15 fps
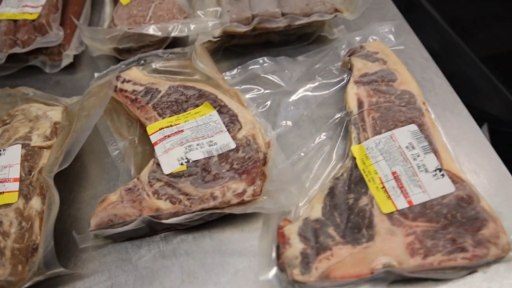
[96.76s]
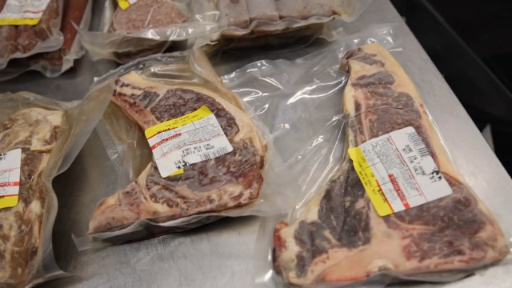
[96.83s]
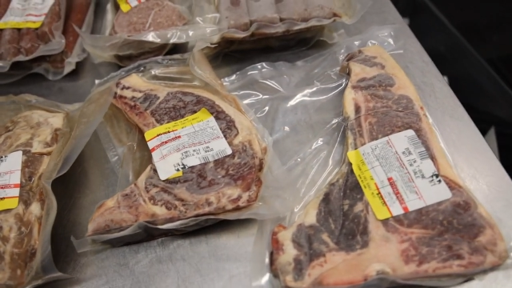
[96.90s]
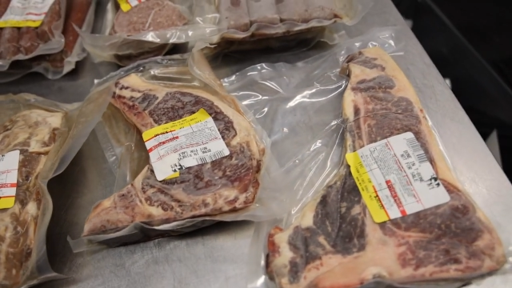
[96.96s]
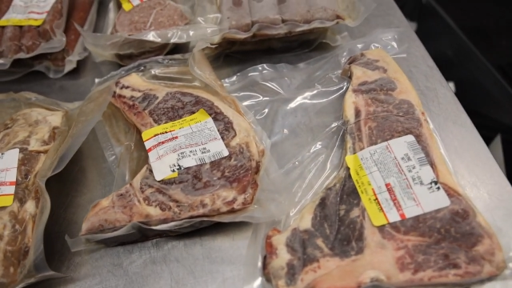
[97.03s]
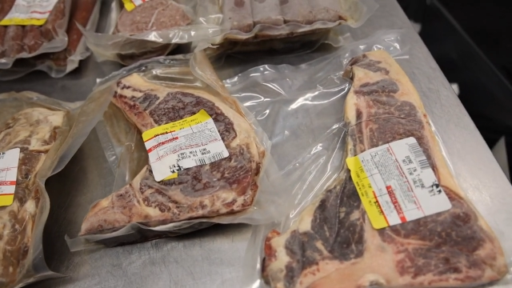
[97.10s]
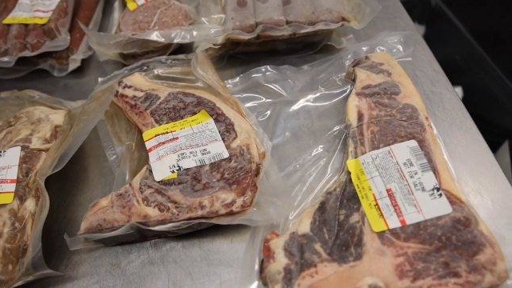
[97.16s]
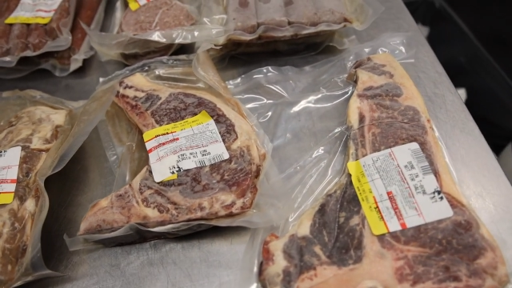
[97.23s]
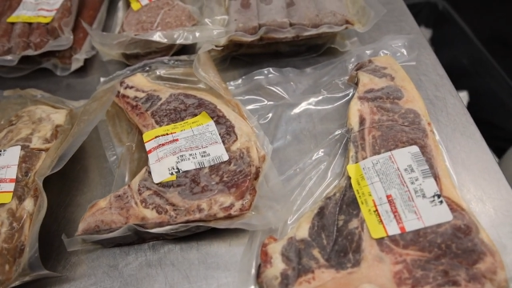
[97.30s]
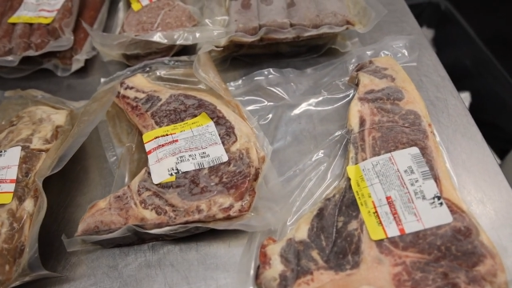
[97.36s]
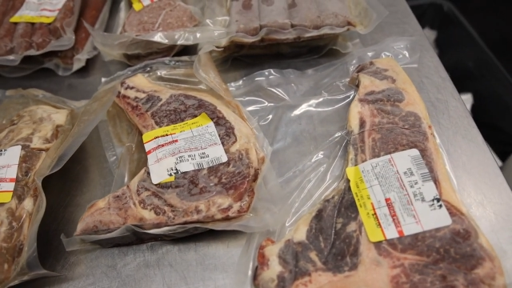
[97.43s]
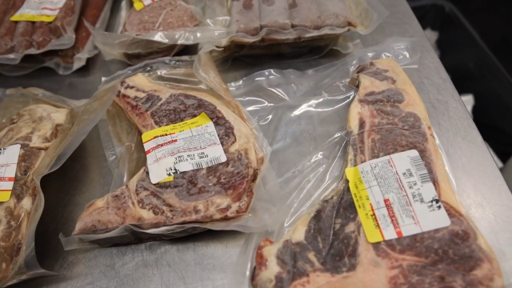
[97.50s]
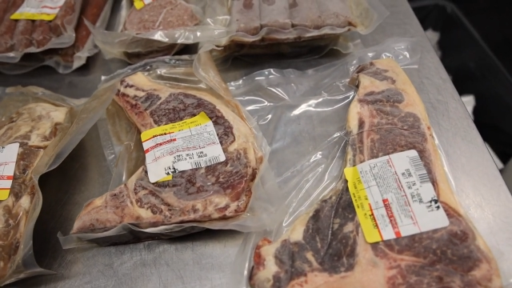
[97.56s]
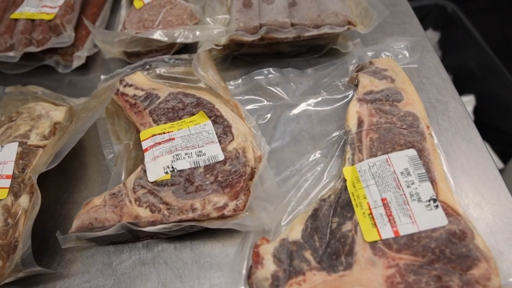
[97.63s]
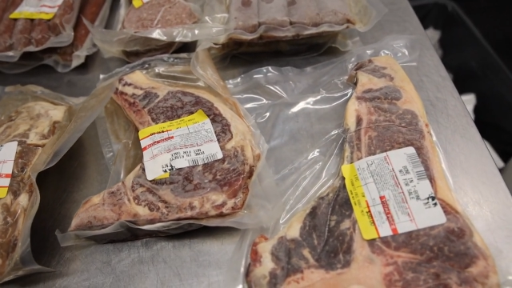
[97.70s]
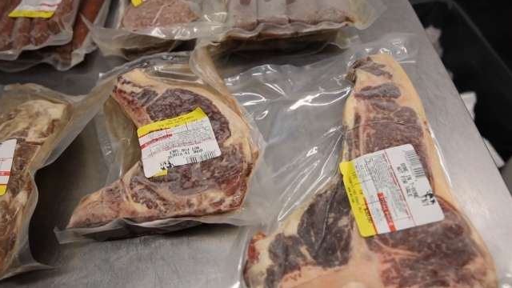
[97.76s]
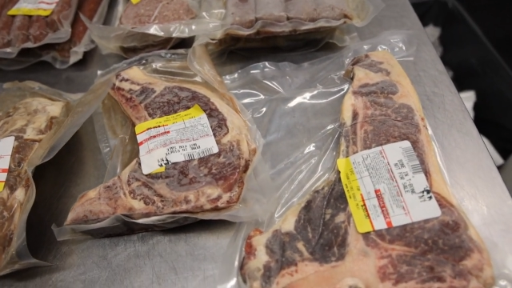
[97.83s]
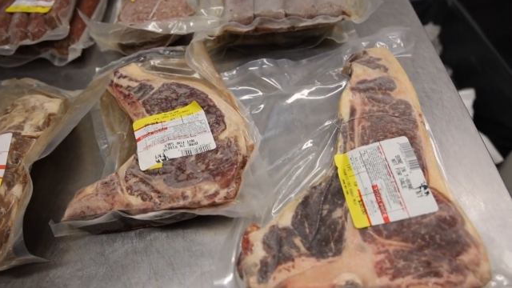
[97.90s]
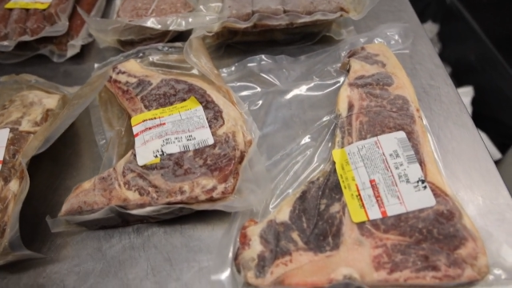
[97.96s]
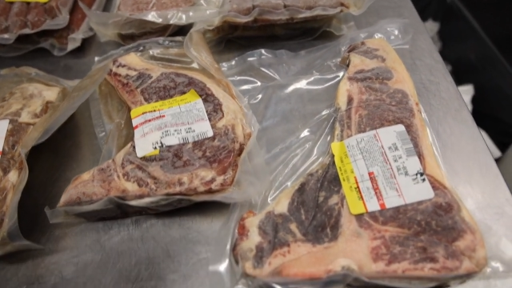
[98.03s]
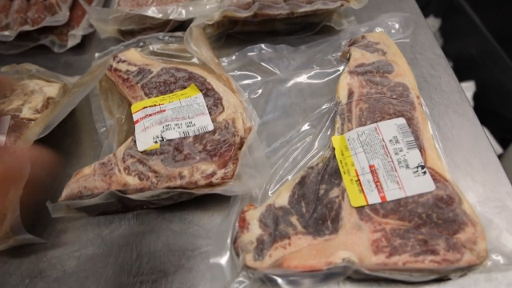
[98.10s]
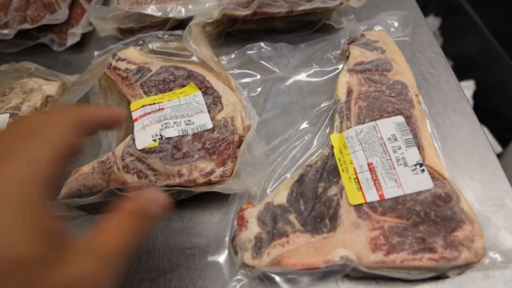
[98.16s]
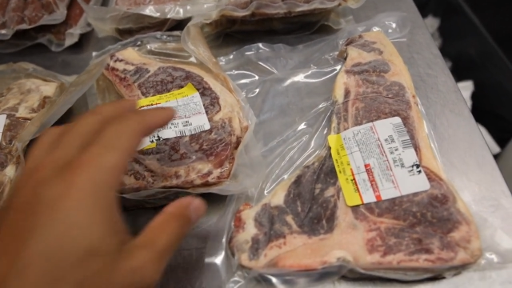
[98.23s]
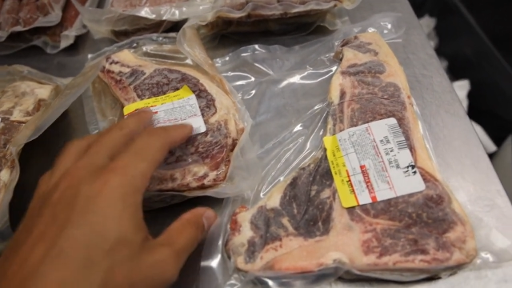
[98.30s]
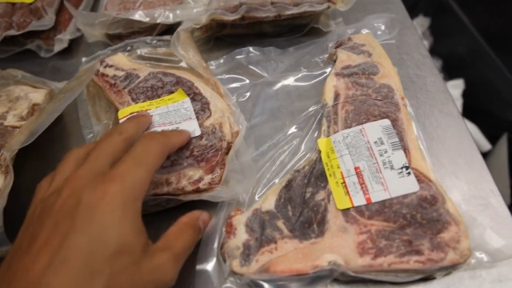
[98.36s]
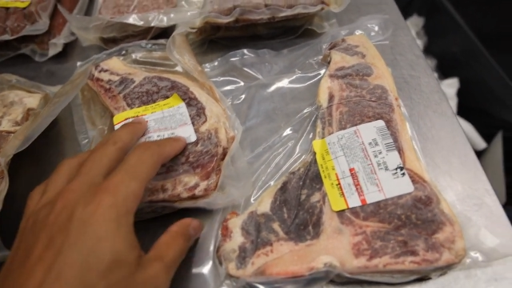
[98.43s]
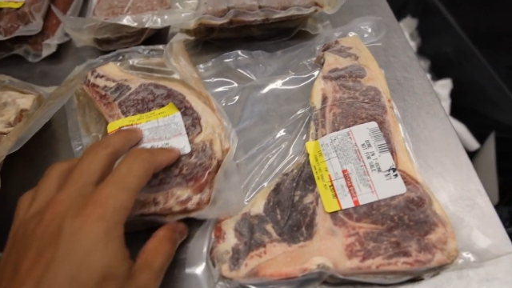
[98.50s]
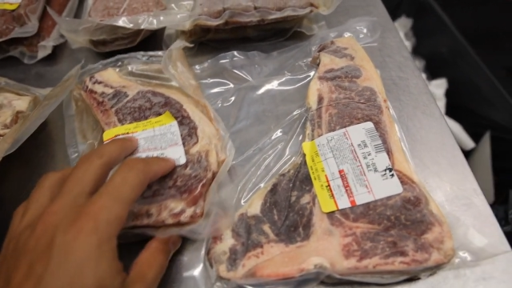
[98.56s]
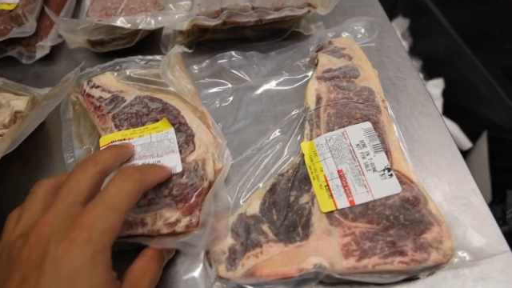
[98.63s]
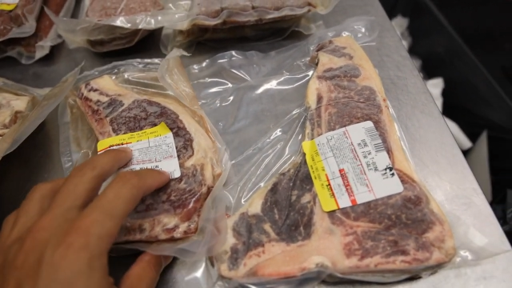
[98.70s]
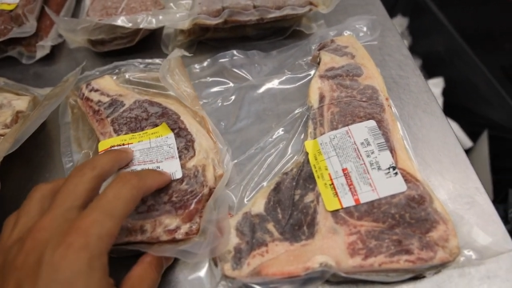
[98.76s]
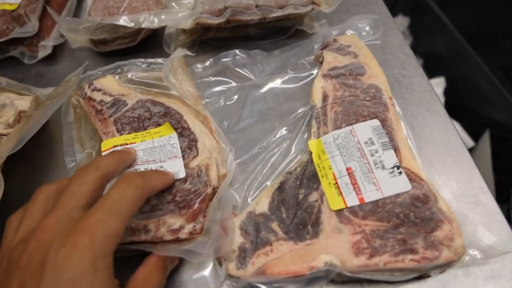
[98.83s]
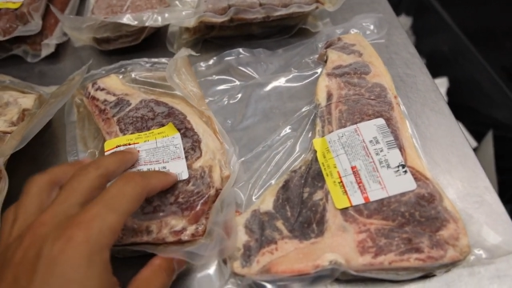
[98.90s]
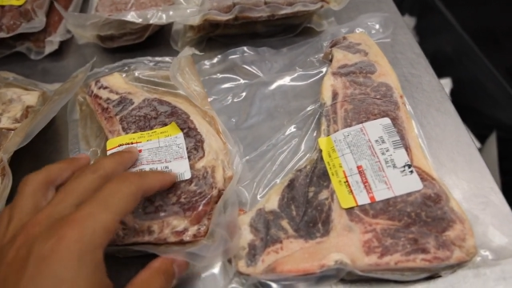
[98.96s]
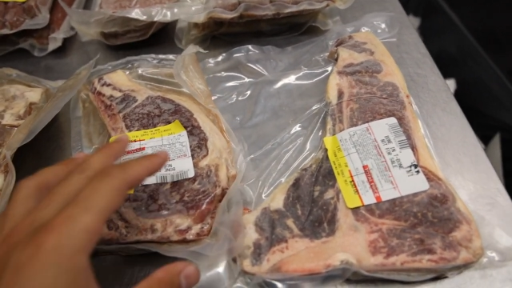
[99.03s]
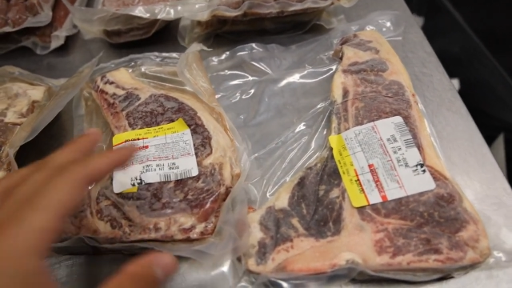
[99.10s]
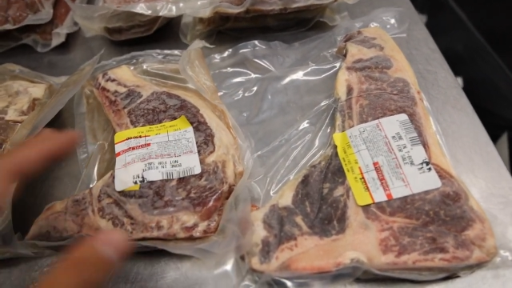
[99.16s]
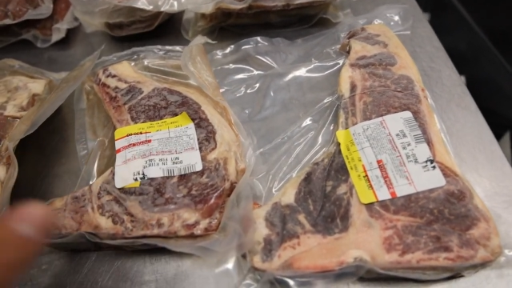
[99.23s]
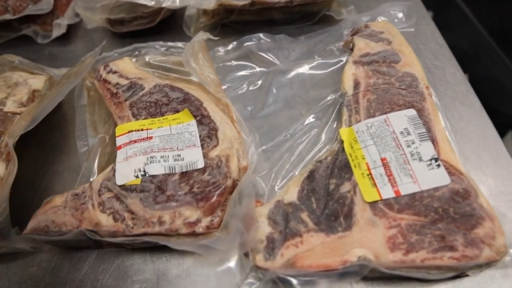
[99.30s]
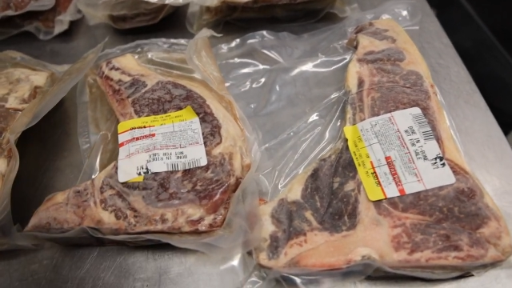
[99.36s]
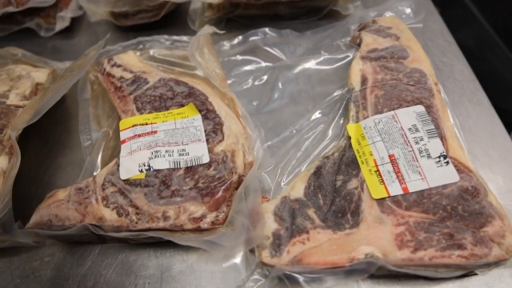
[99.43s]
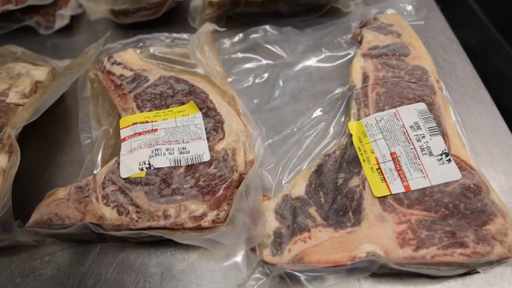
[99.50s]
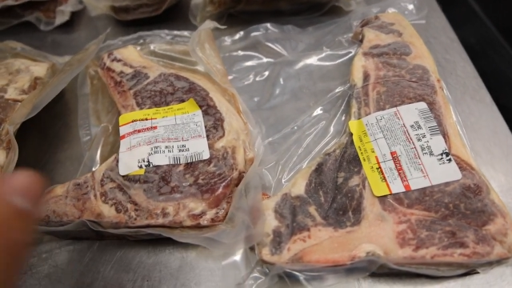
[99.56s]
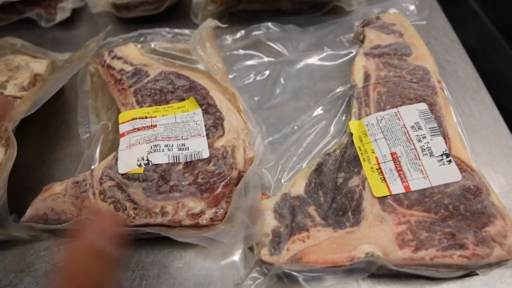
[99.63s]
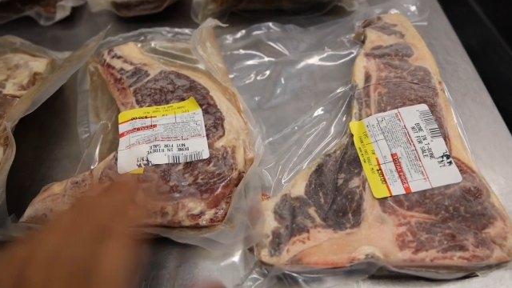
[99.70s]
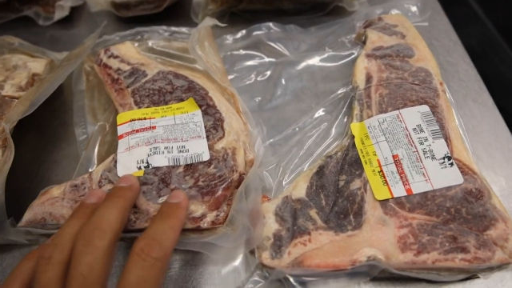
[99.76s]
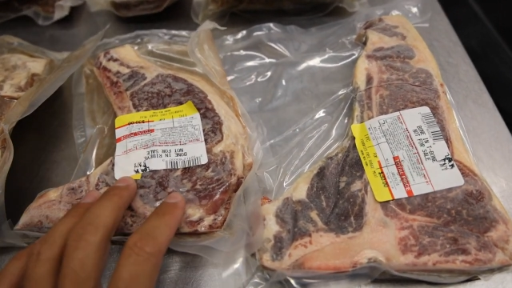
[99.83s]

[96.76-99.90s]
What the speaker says: Nobody's mouth can be seen.